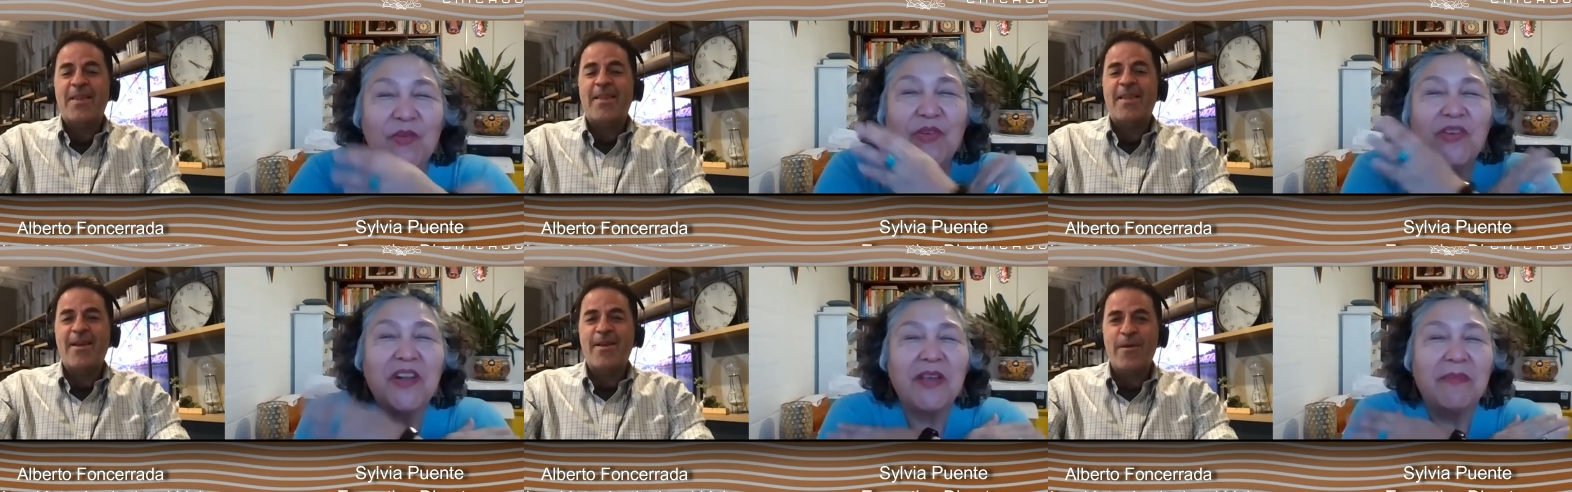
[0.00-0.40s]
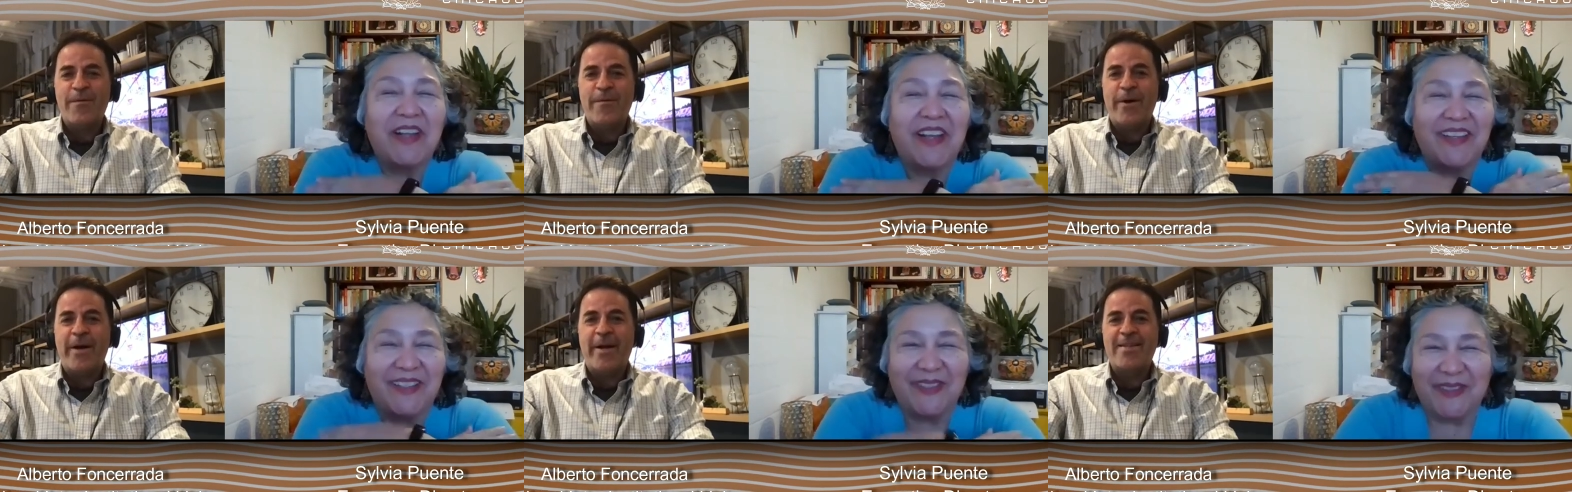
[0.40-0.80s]
Speaker 1: Thank you
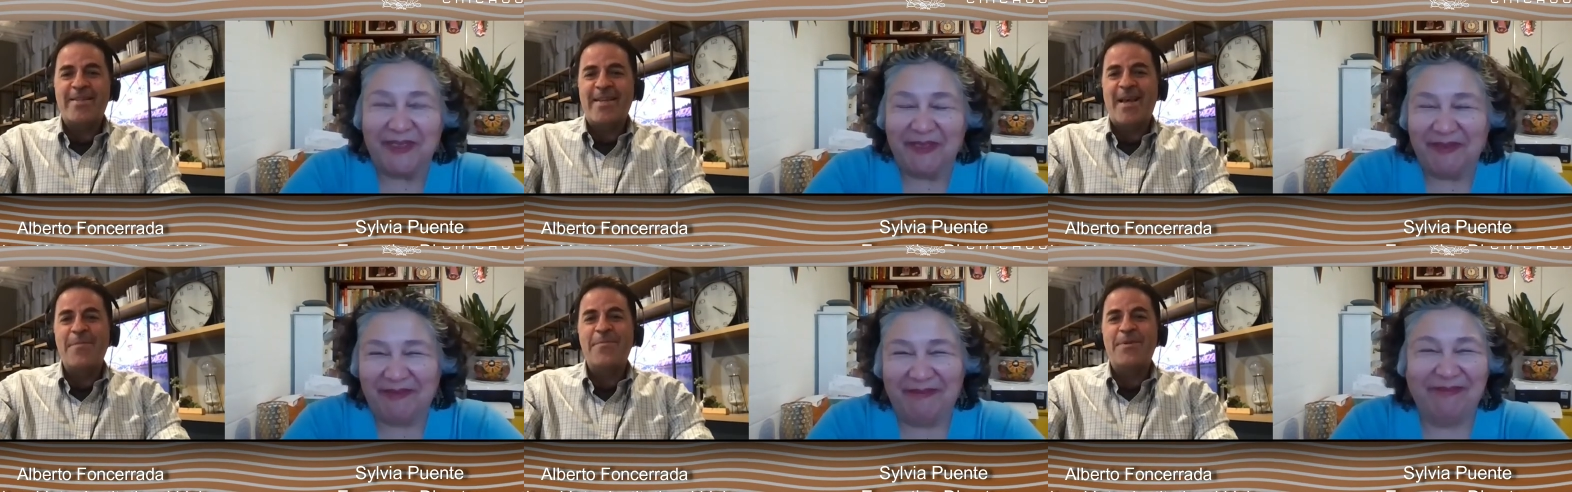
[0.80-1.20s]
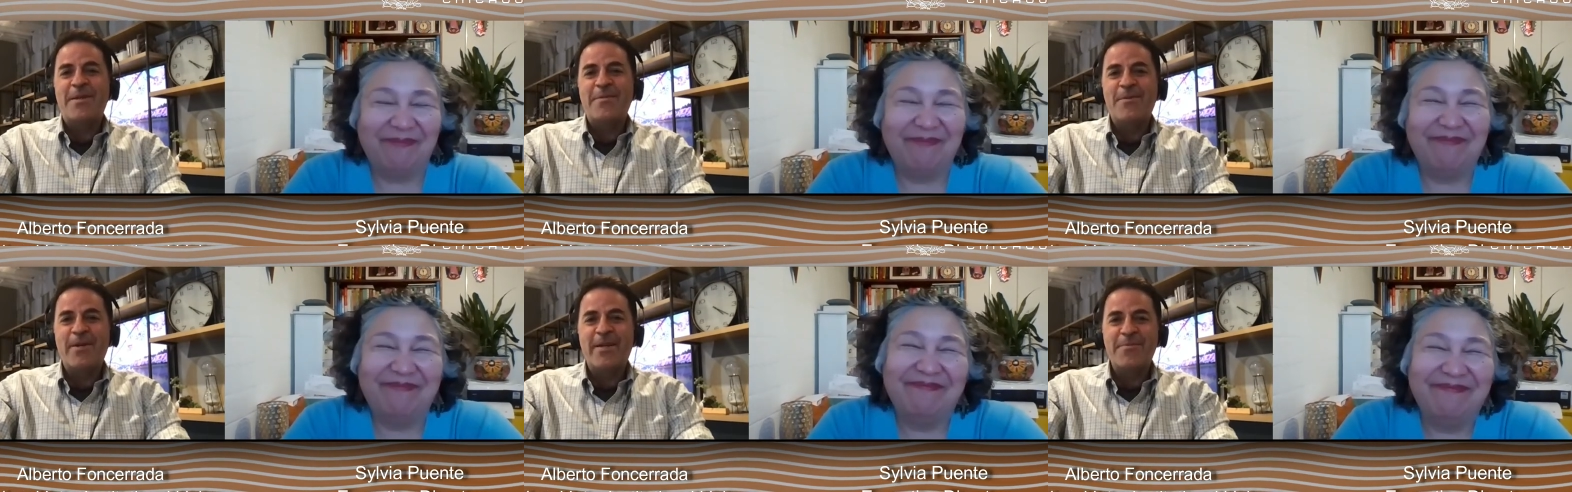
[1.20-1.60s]
for
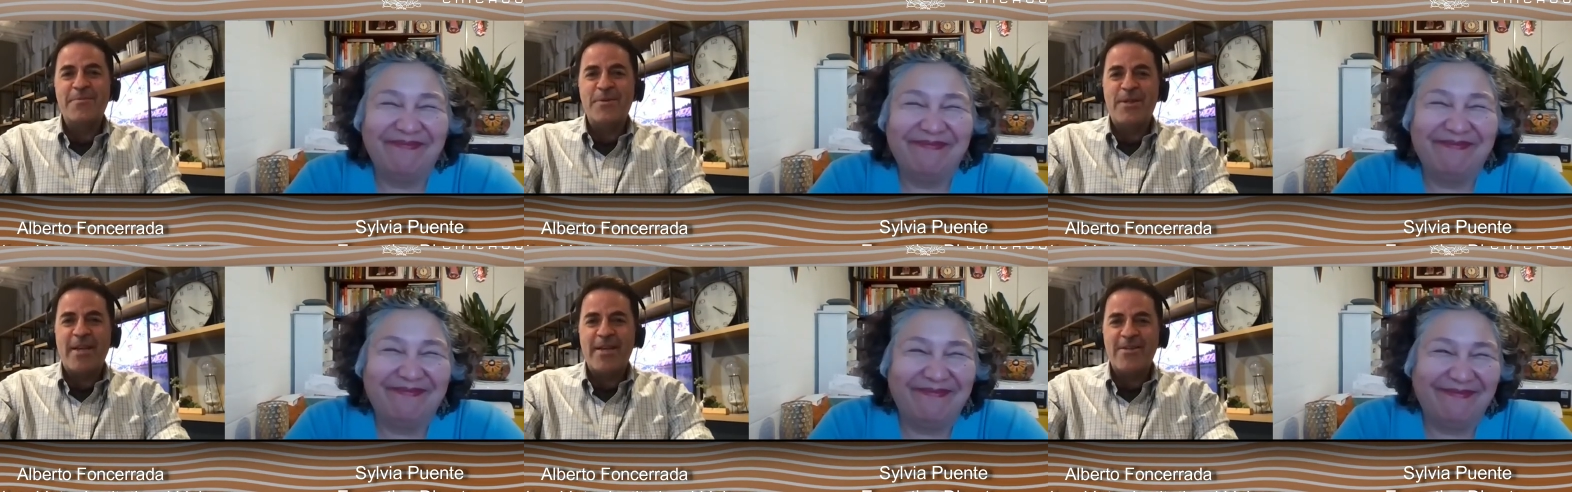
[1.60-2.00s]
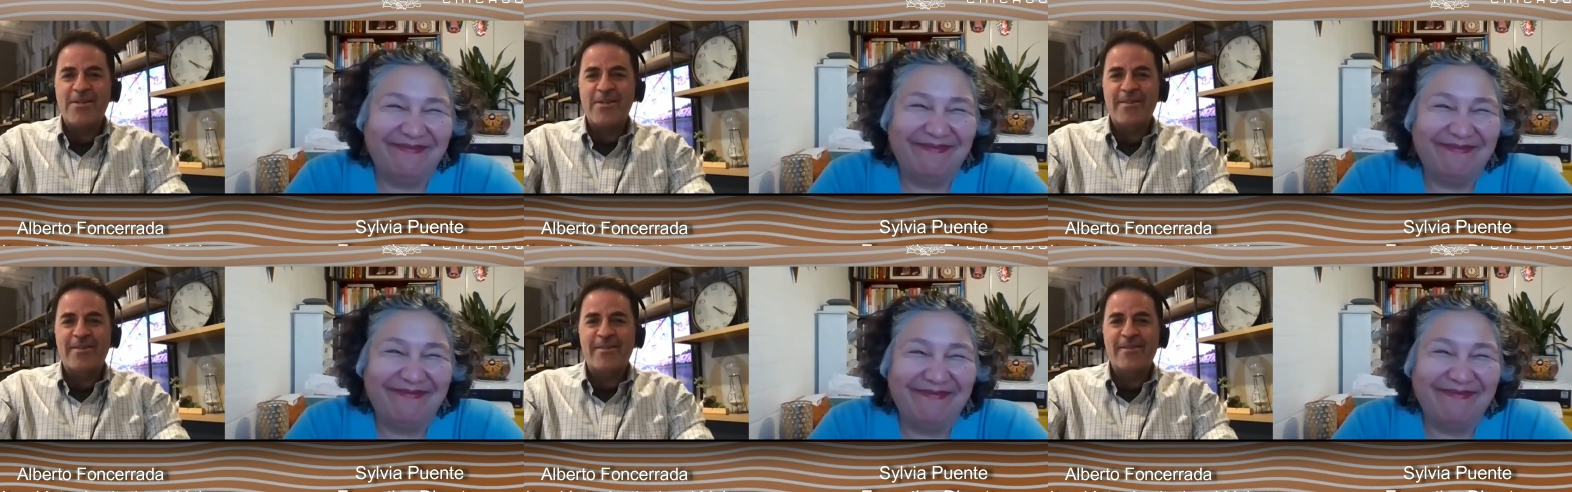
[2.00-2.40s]
accepting my
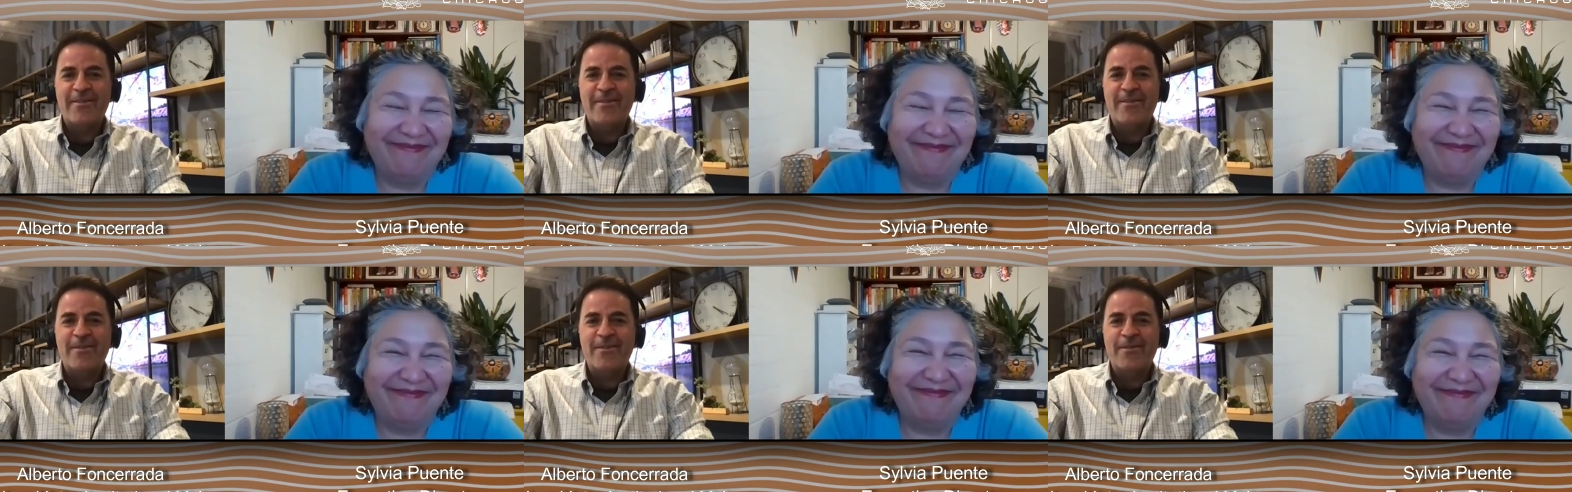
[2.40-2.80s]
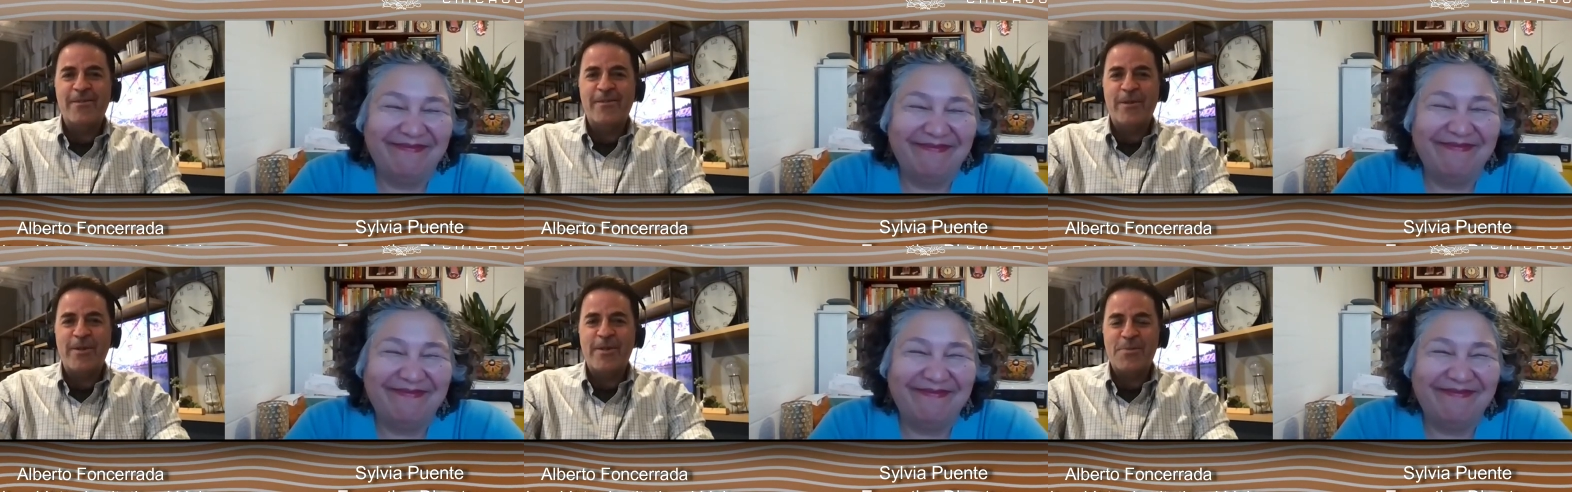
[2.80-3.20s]
invitation to, to
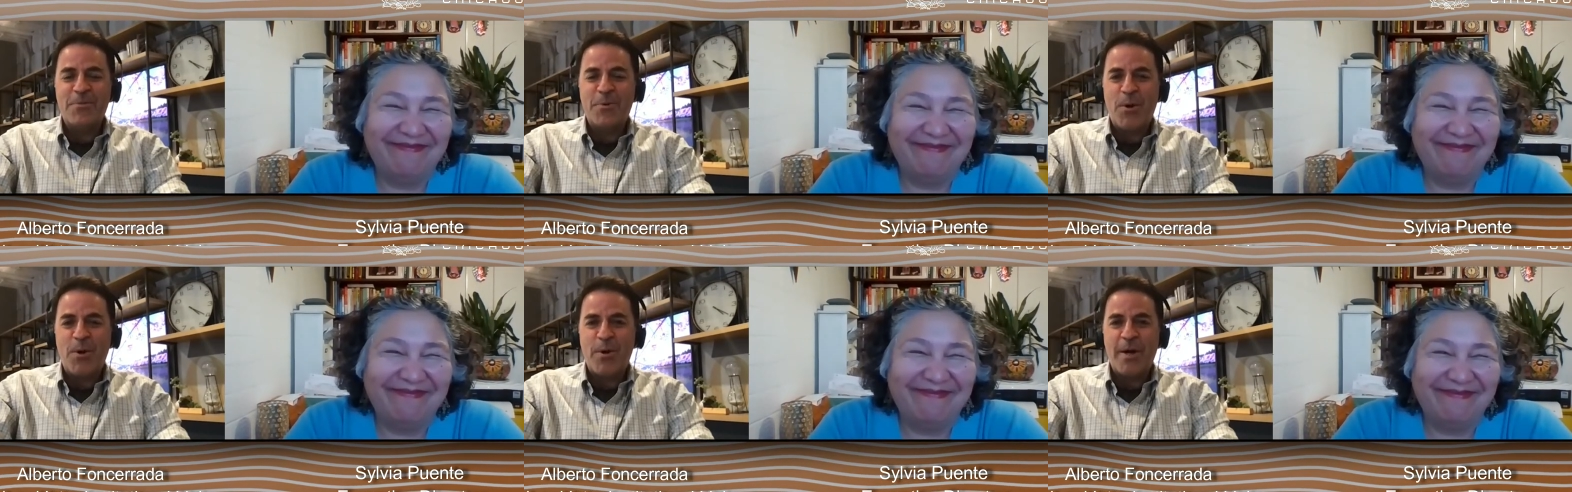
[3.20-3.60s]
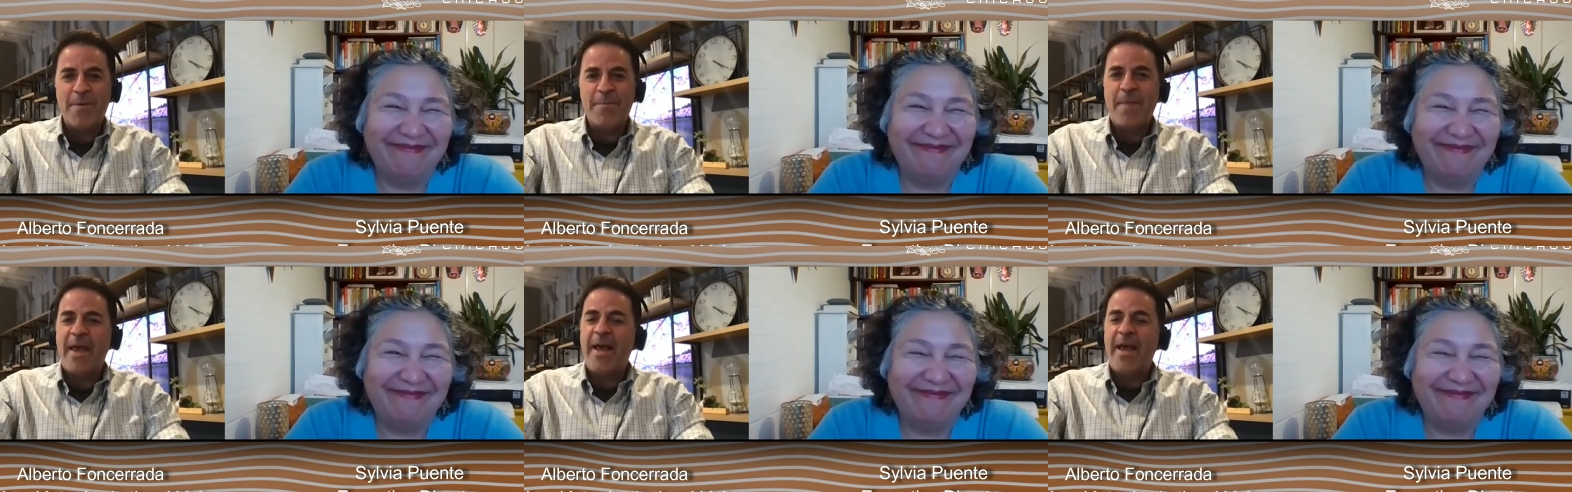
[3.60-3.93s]
for this program.